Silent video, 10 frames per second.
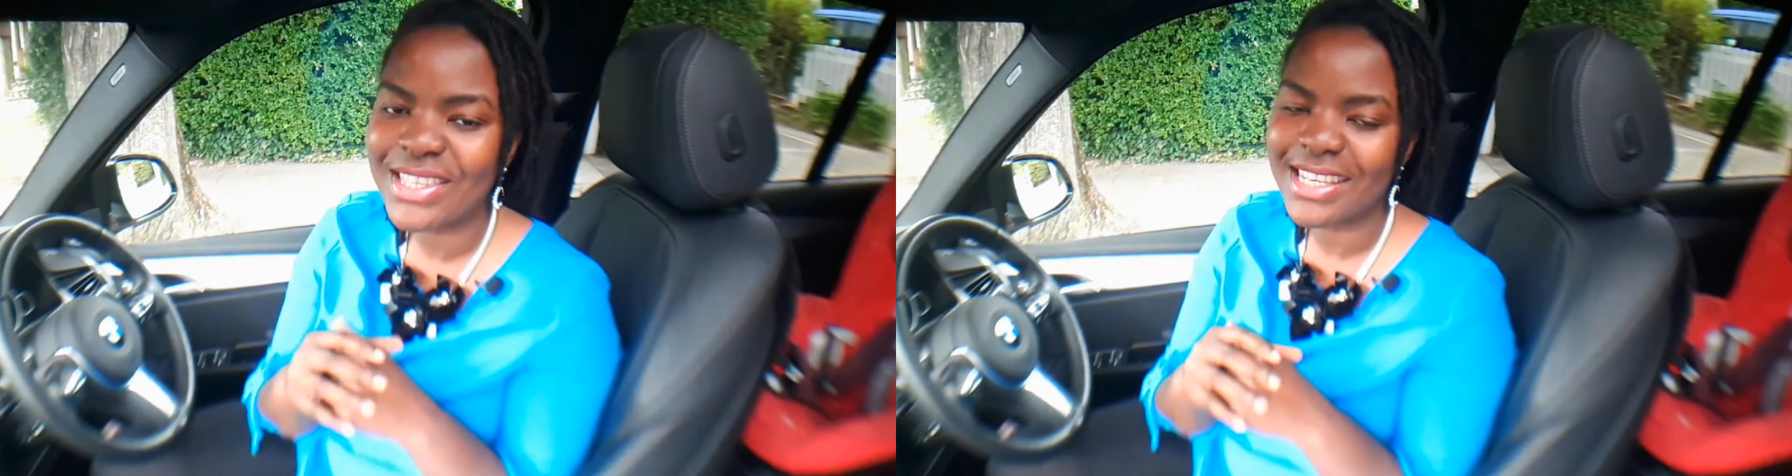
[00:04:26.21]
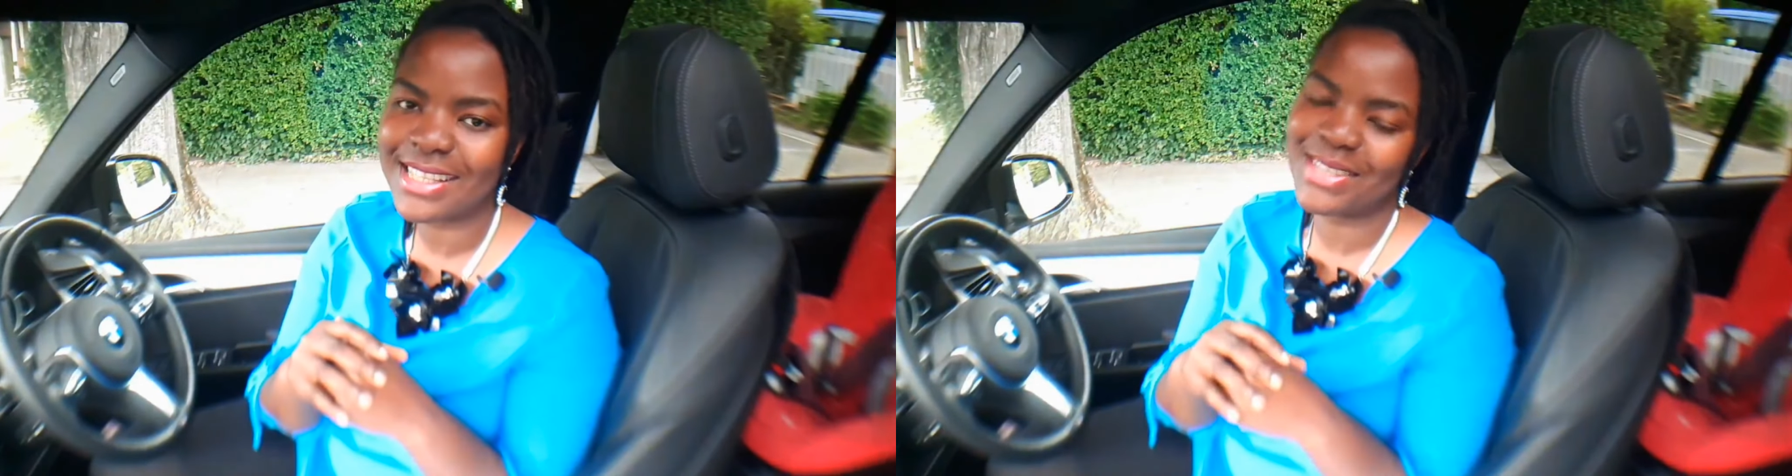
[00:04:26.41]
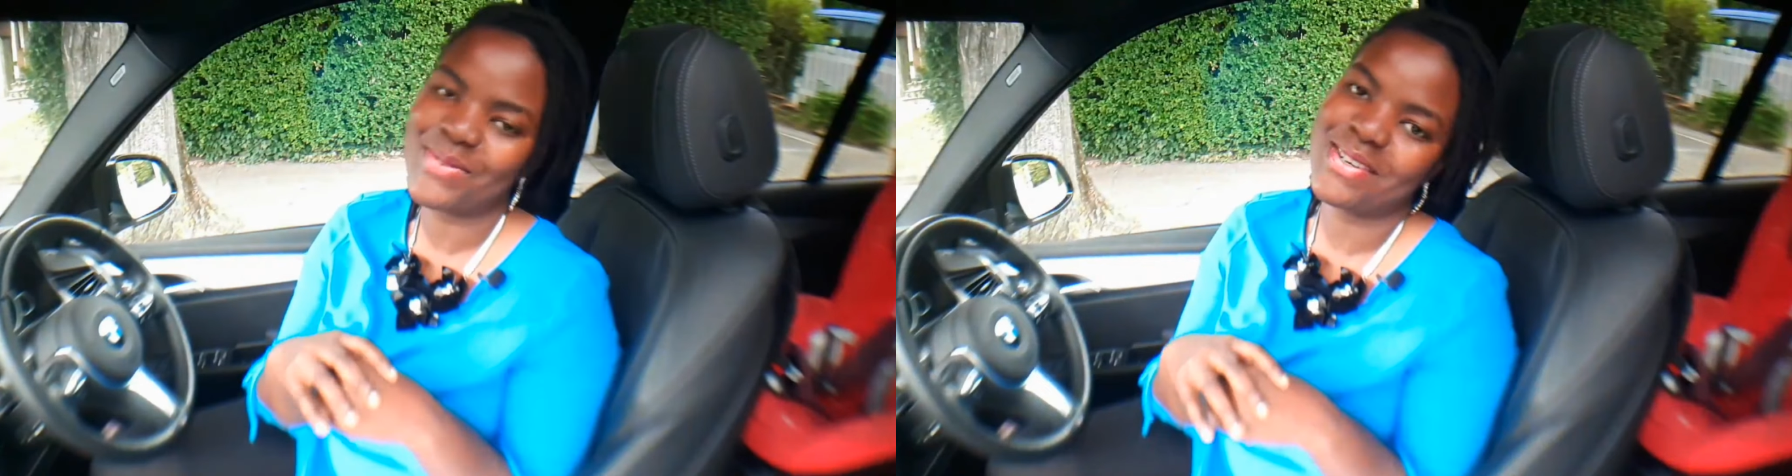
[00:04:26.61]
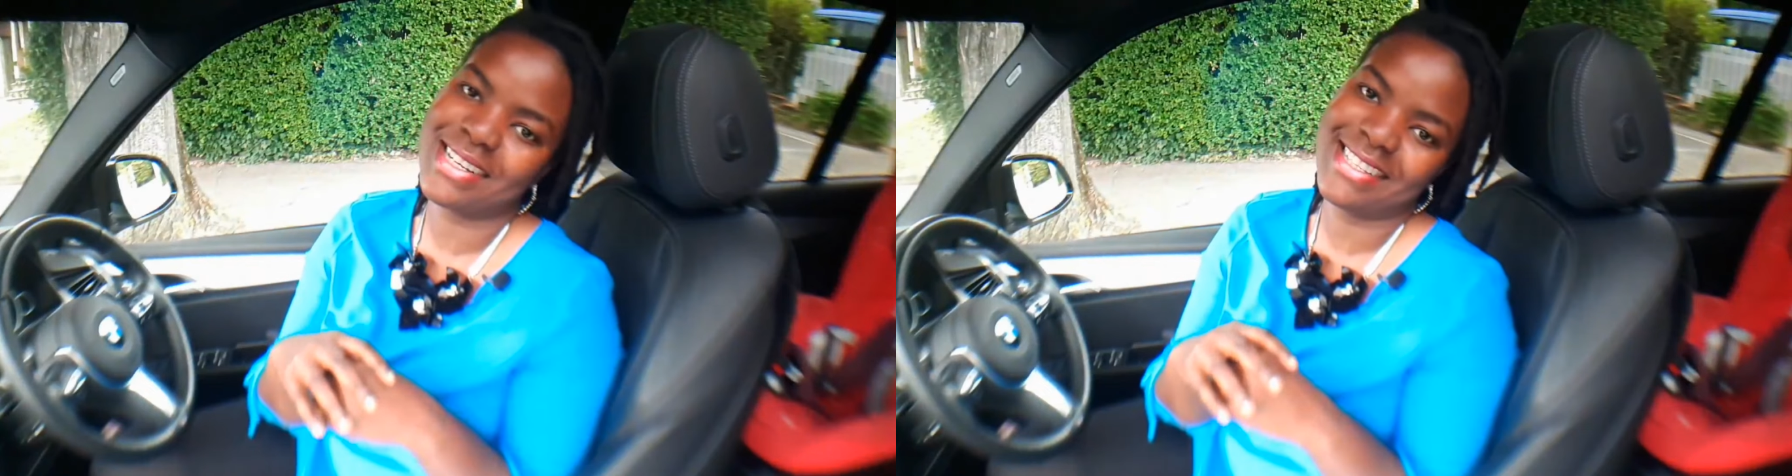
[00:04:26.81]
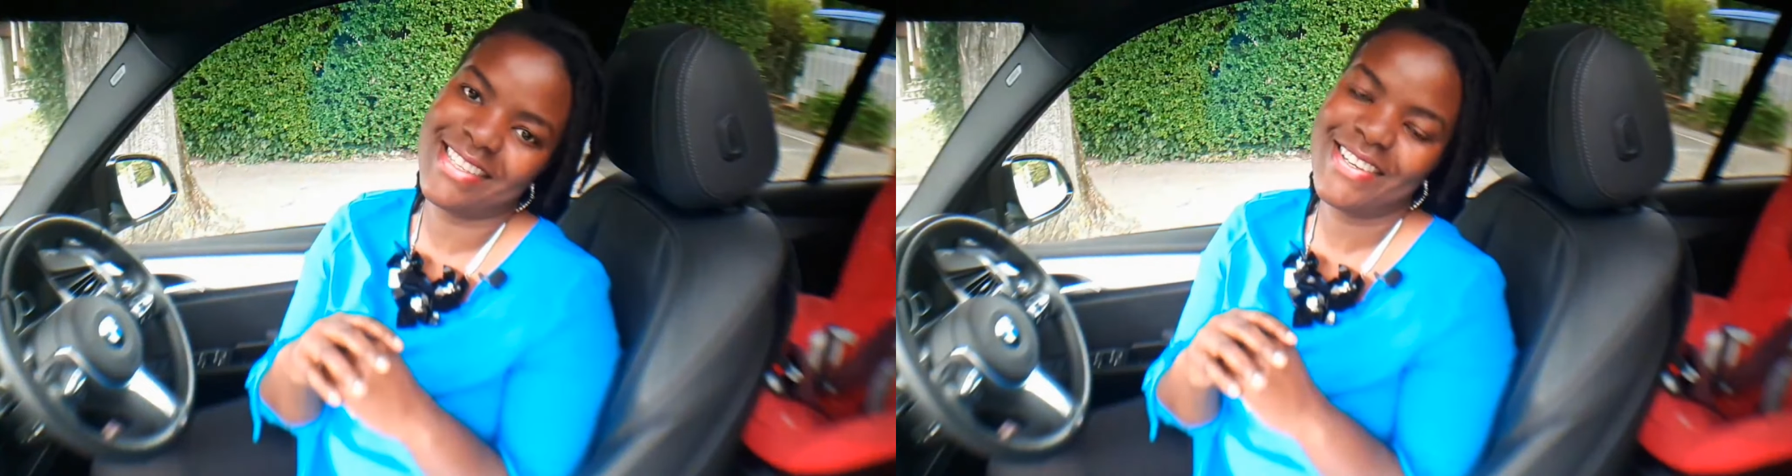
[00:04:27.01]
take to
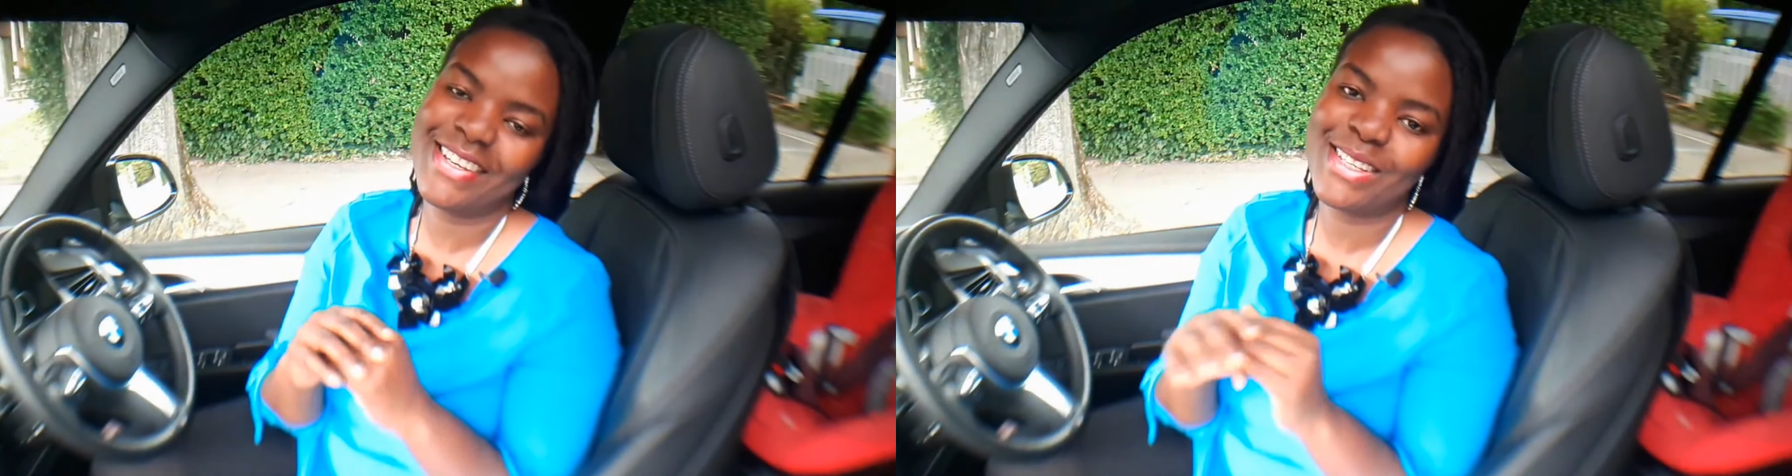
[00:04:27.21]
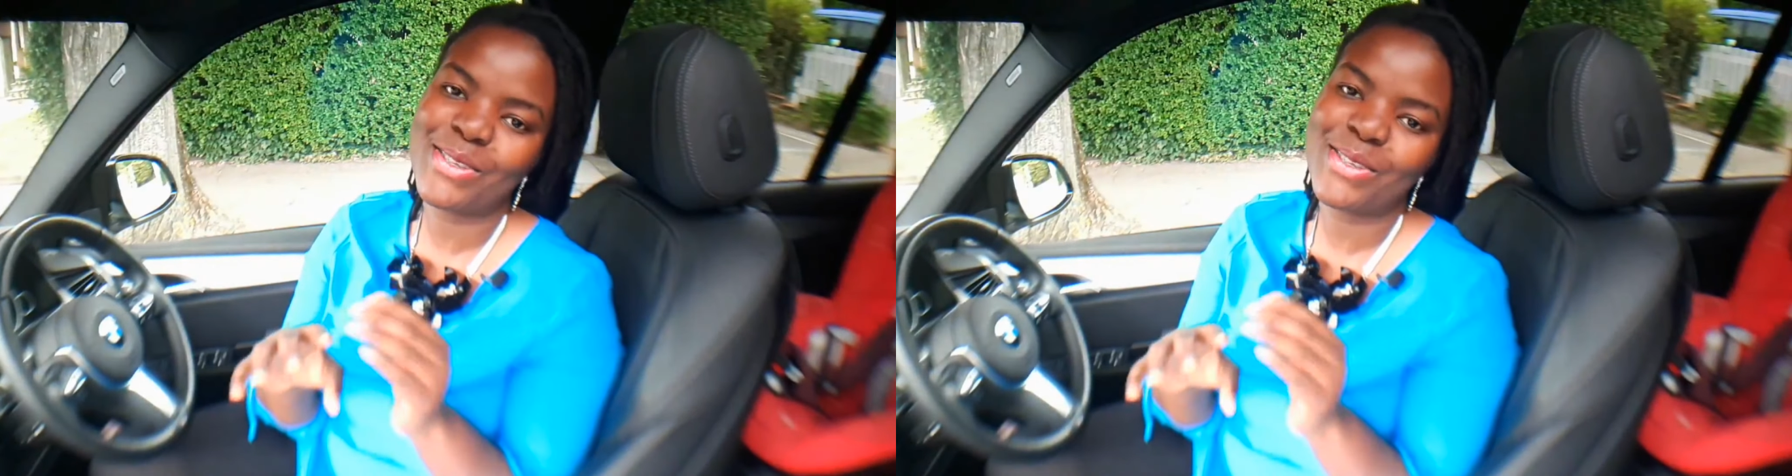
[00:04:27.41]
work too.